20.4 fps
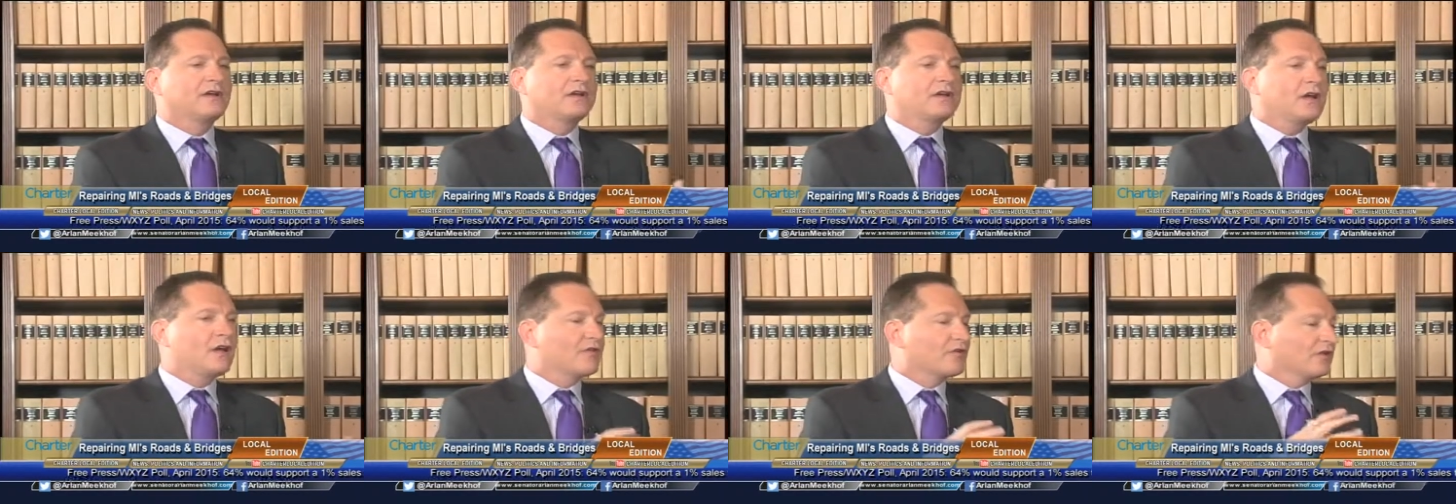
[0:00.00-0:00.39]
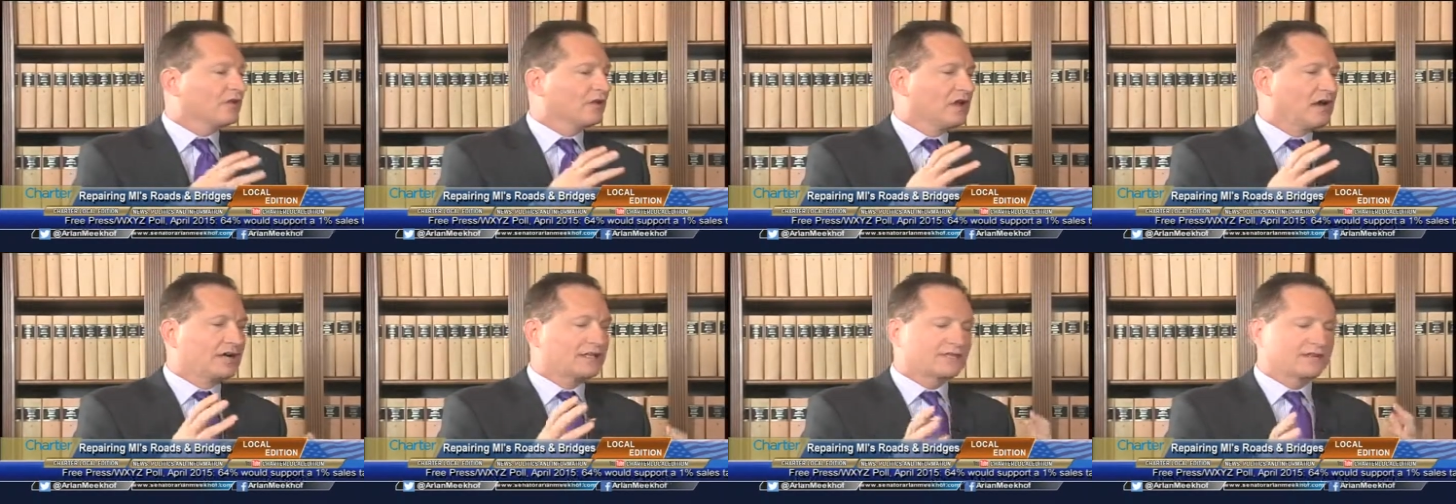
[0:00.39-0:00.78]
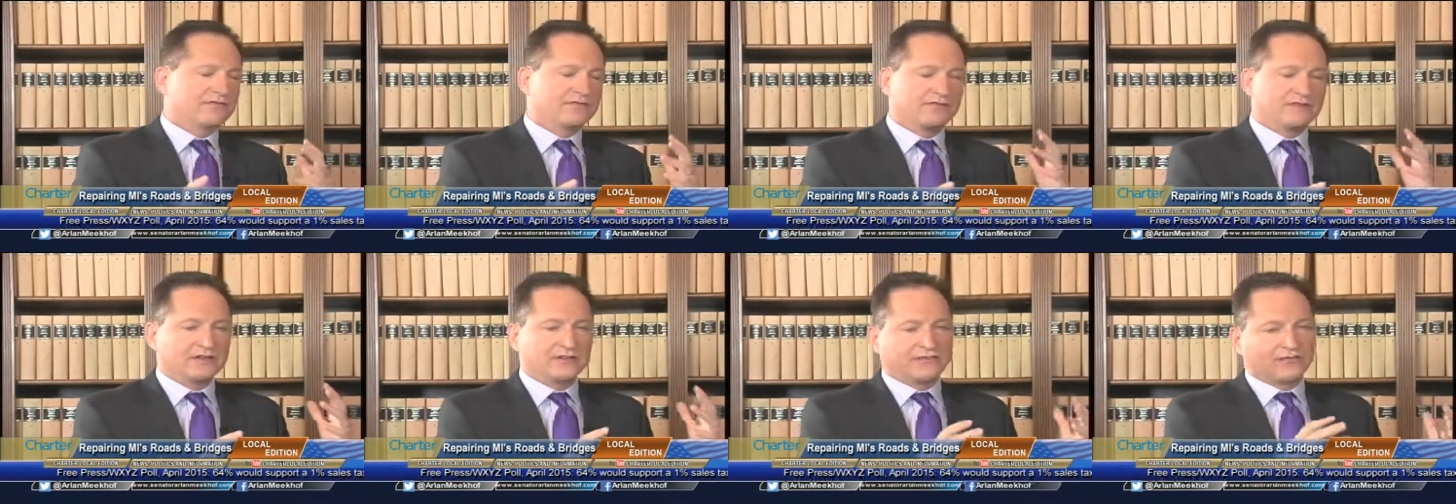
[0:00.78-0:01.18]
Now, there are lots
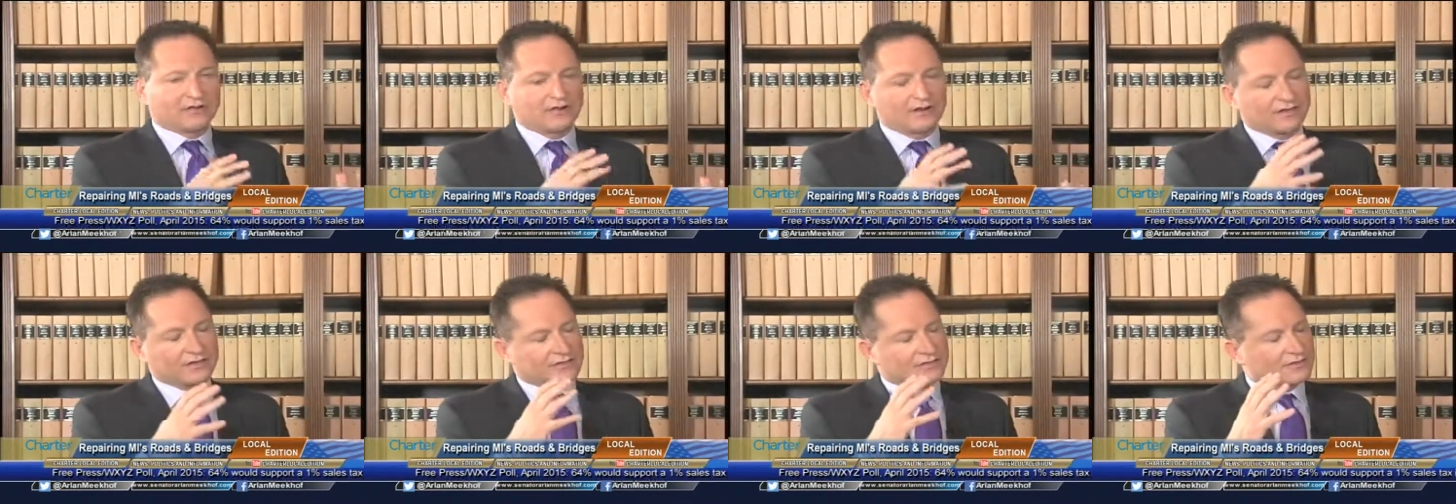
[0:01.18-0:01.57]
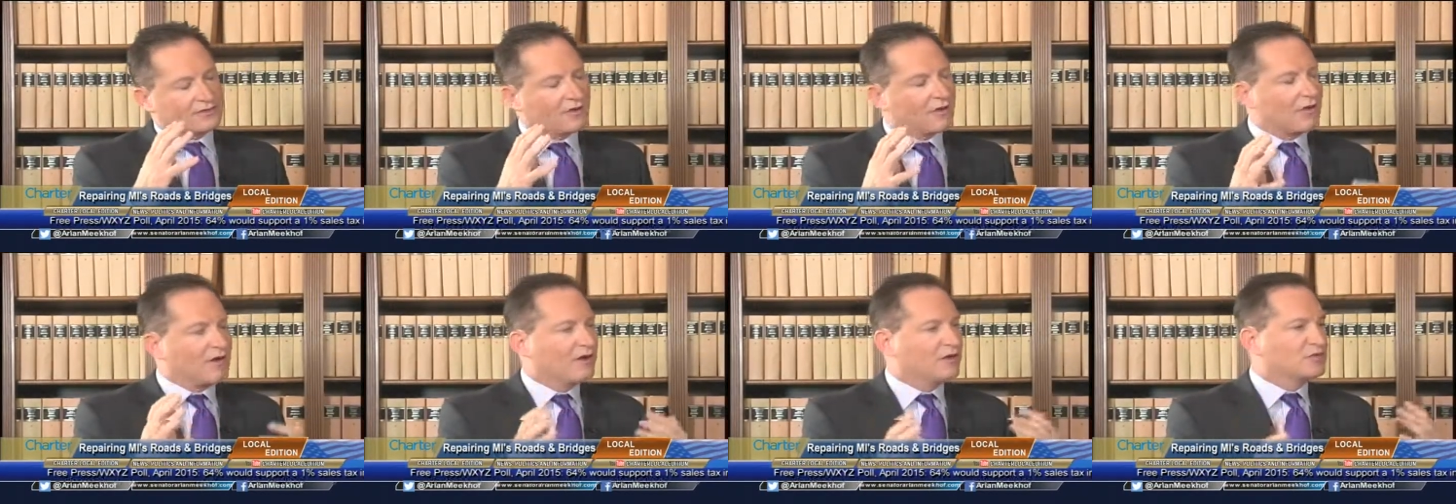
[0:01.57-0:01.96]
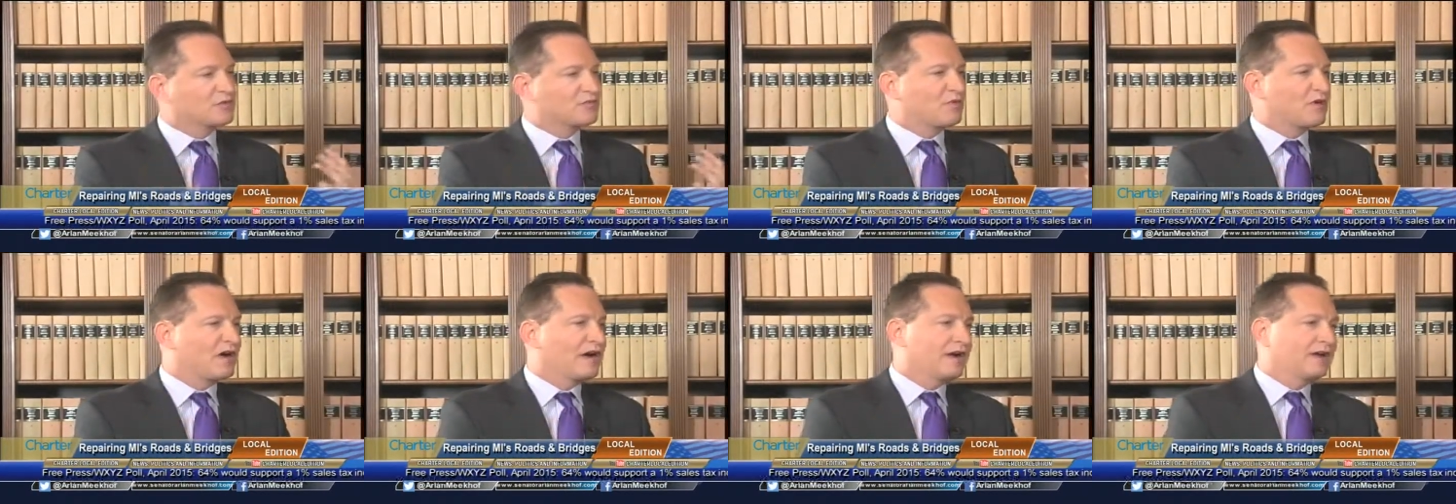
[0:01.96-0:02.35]
of different scenarios
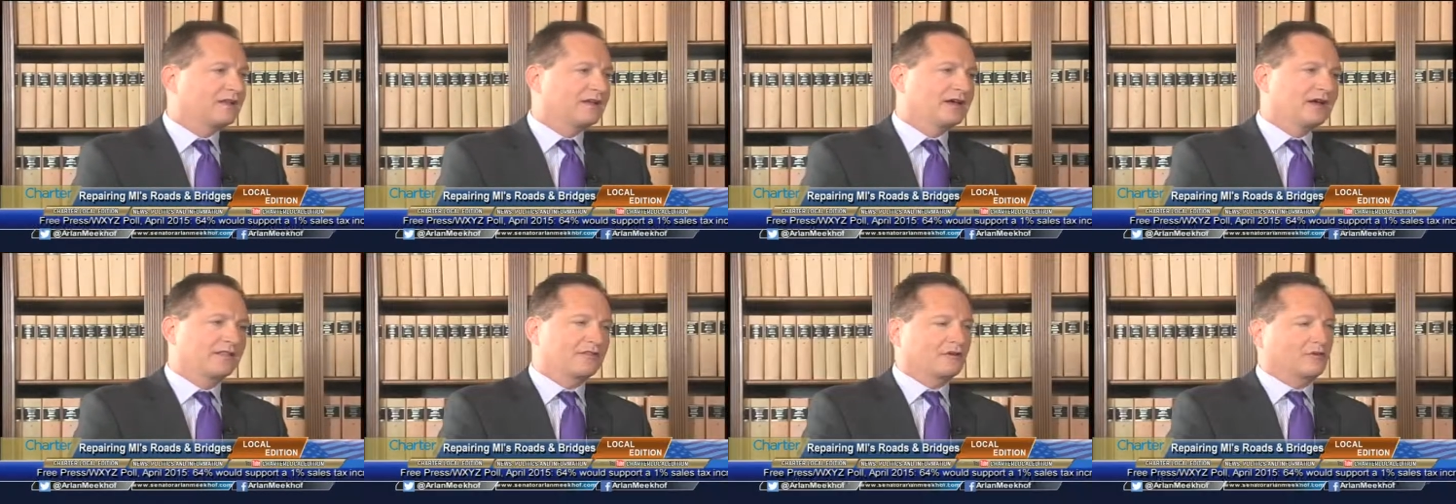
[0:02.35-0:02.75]
behind that.